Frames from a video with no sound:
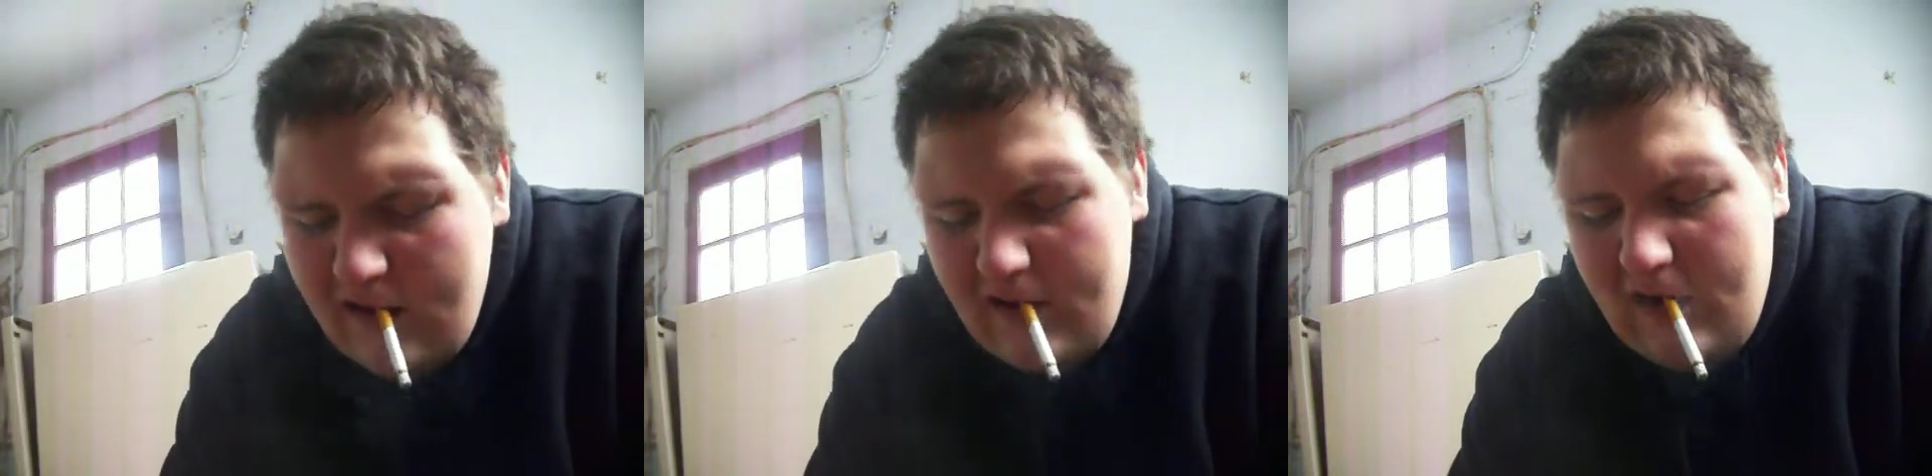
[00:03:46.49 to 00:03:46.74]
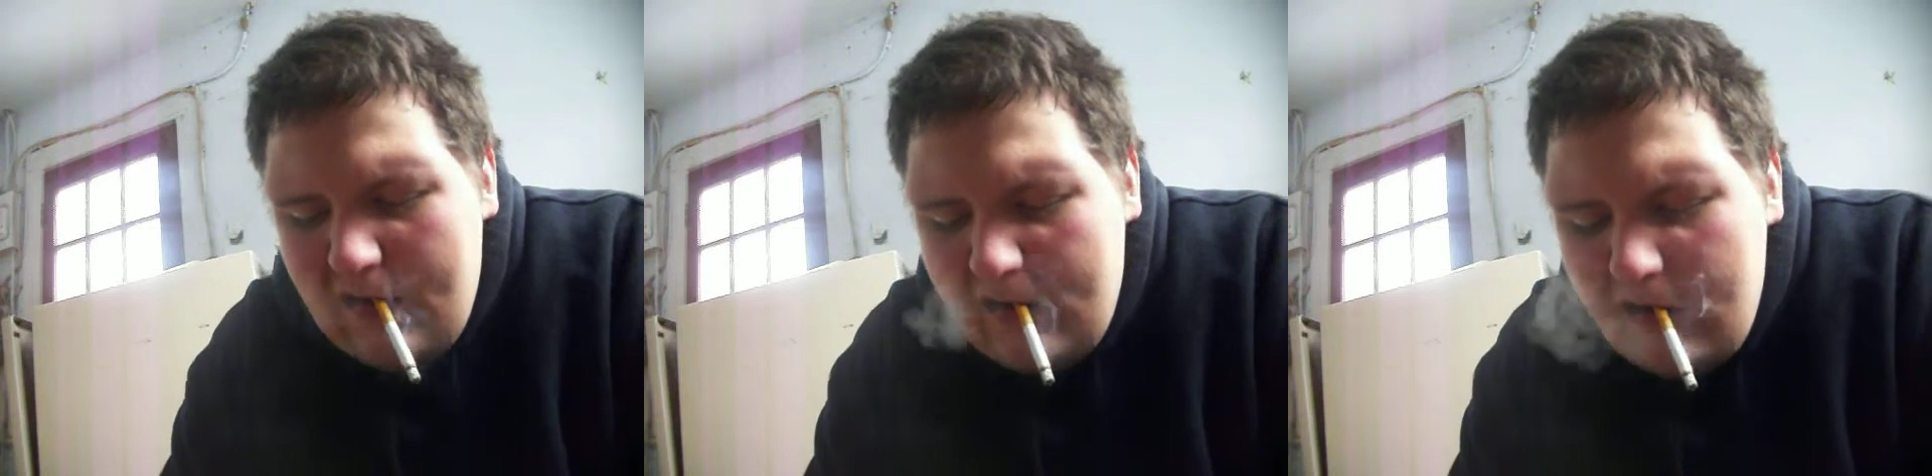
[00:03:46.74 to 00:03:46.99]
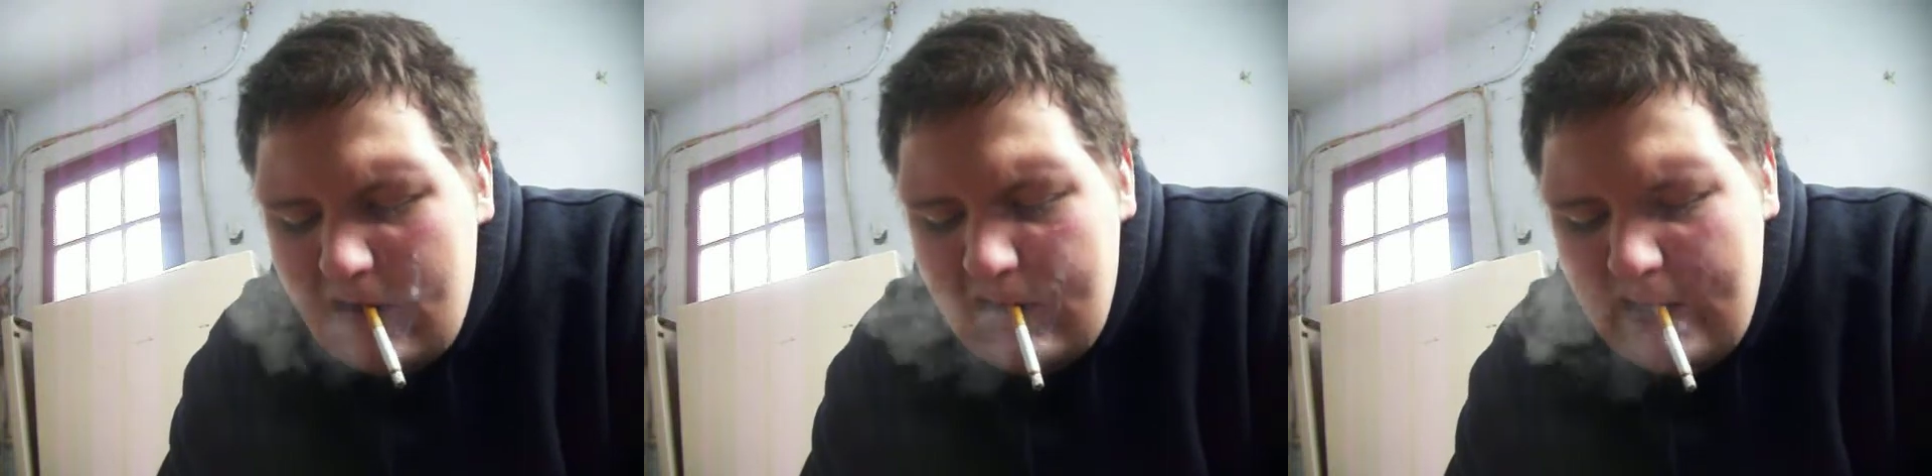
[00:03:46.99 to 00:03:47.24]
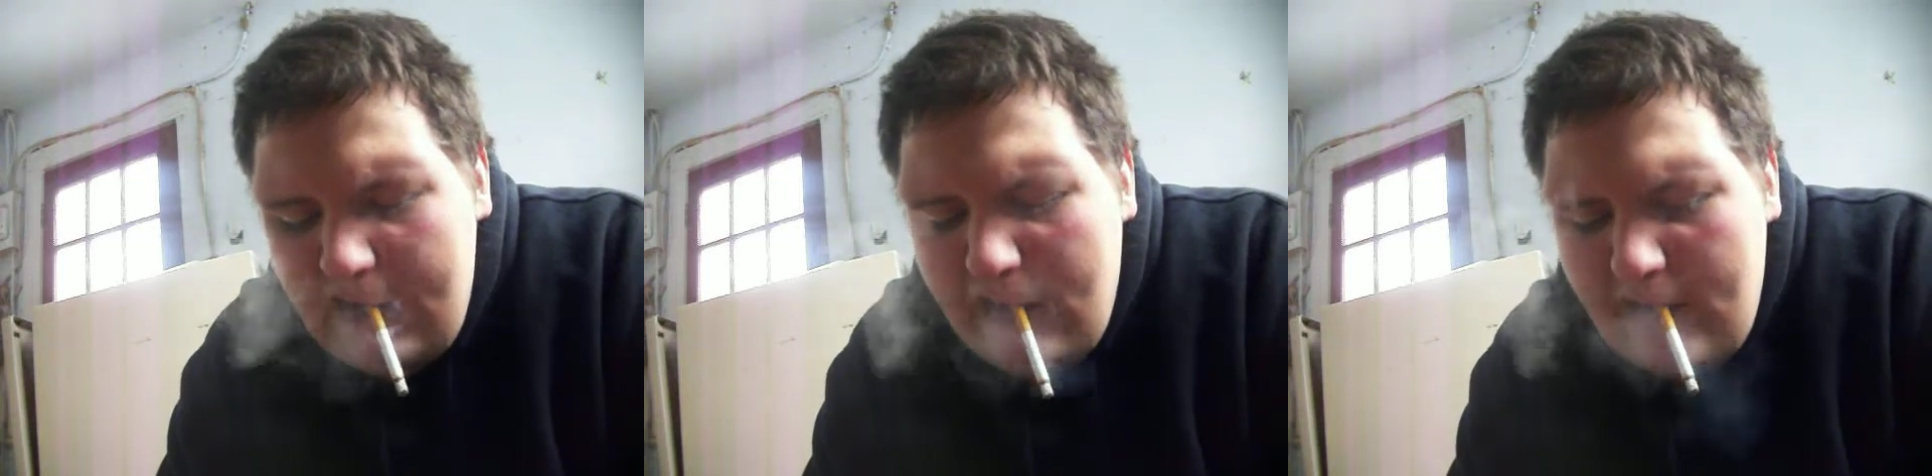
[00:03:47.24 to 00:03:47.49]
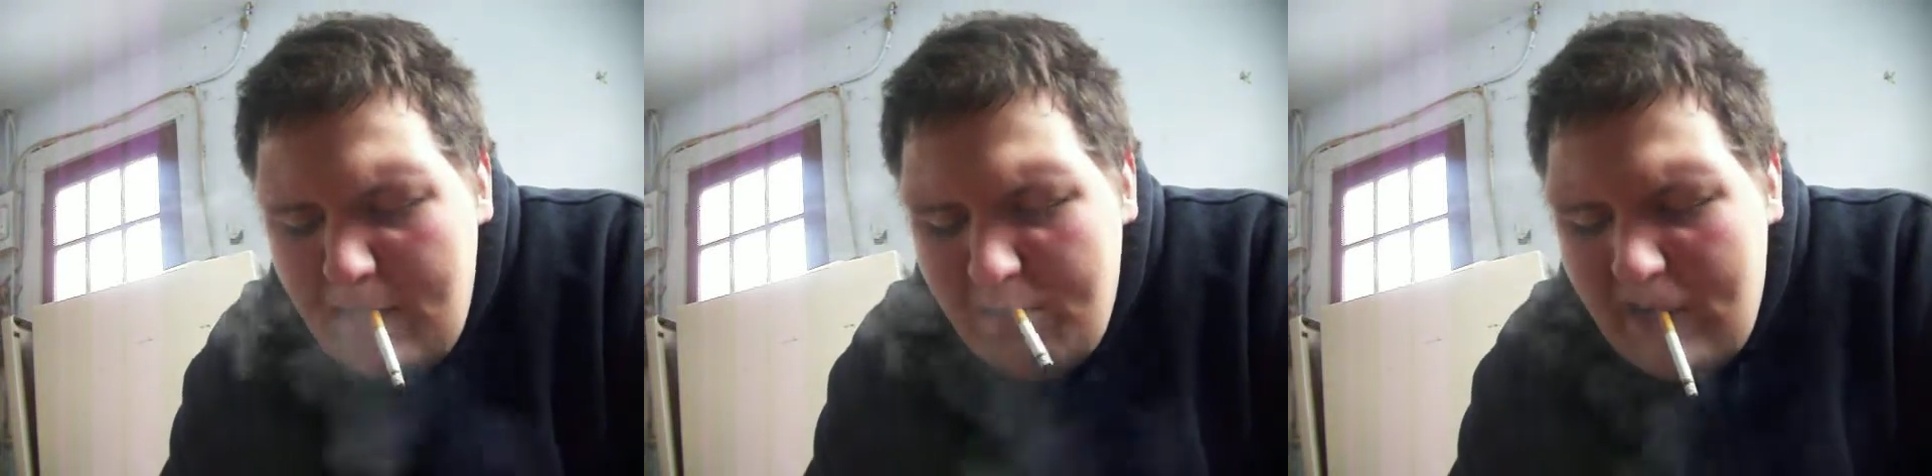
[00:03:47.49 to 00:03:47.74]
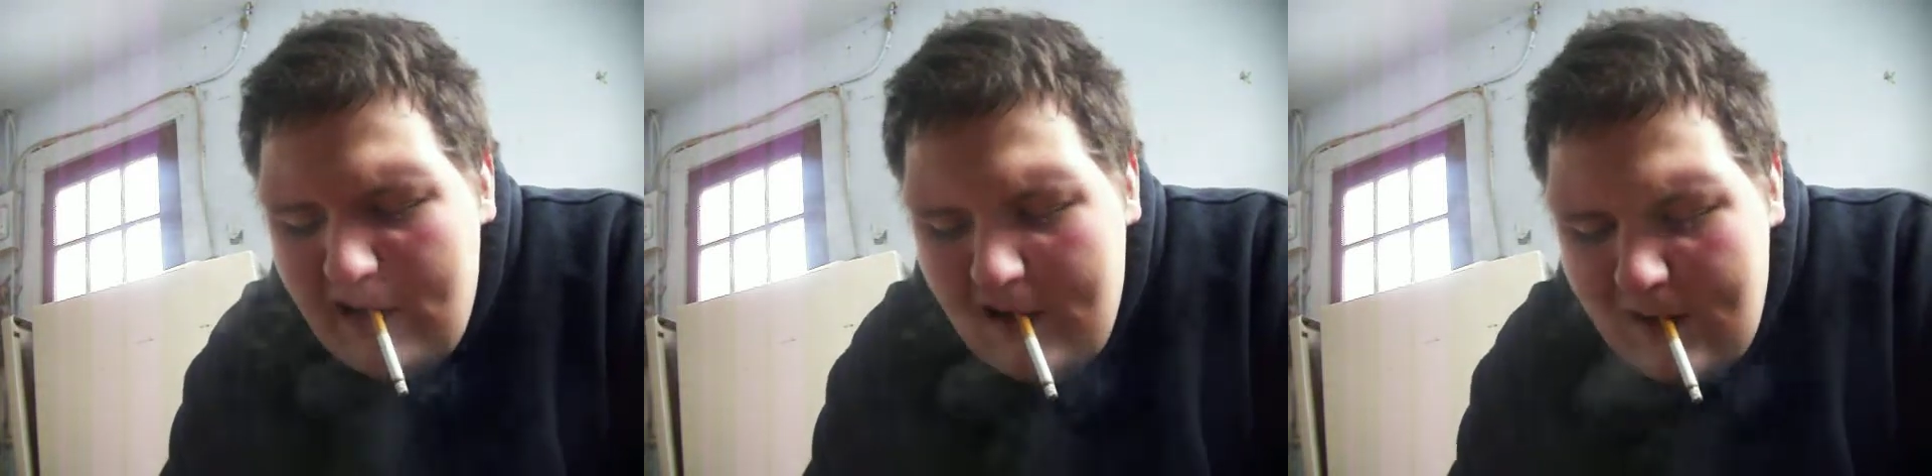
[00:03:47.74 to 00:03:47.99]
You don't want any
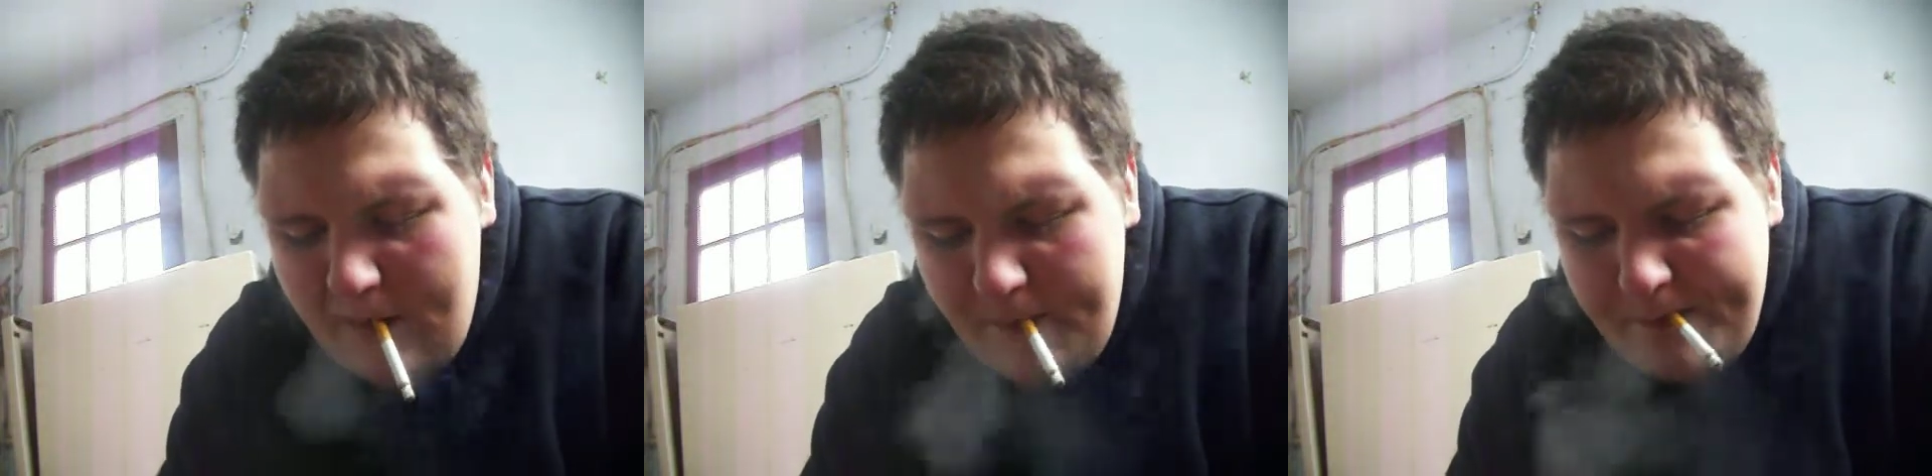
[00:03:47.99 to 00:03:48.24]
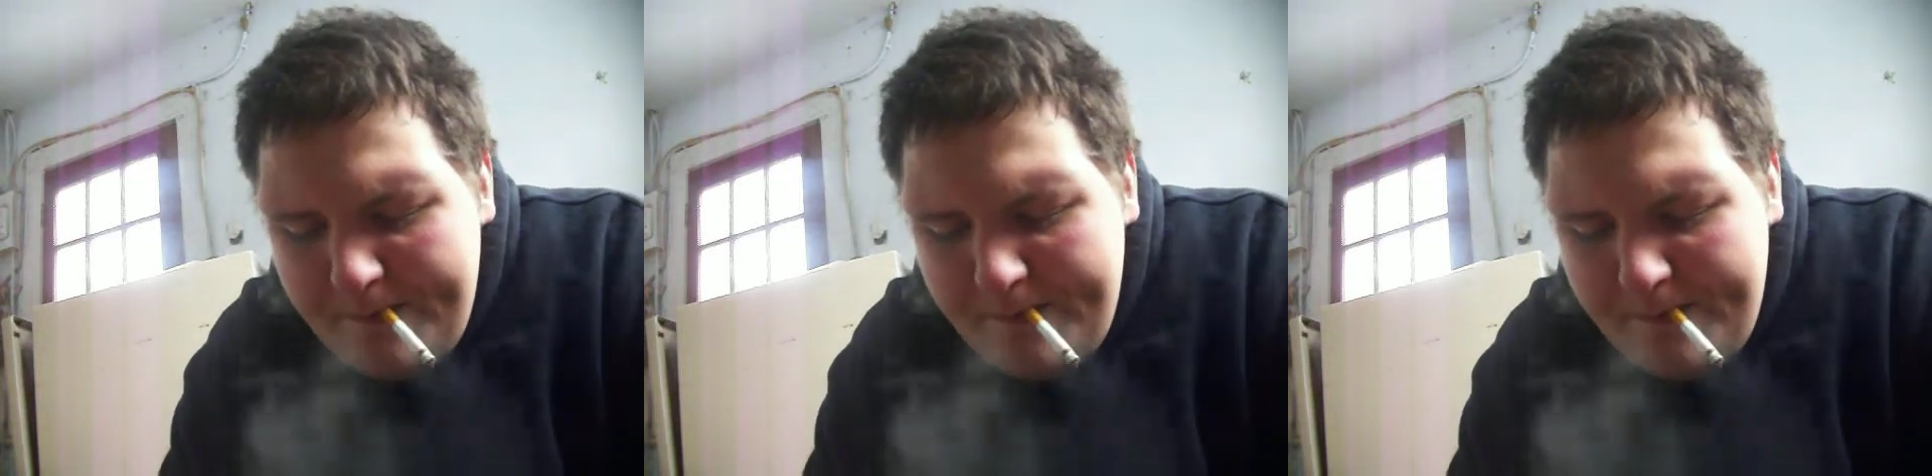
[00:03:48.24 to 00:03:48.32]
humidity,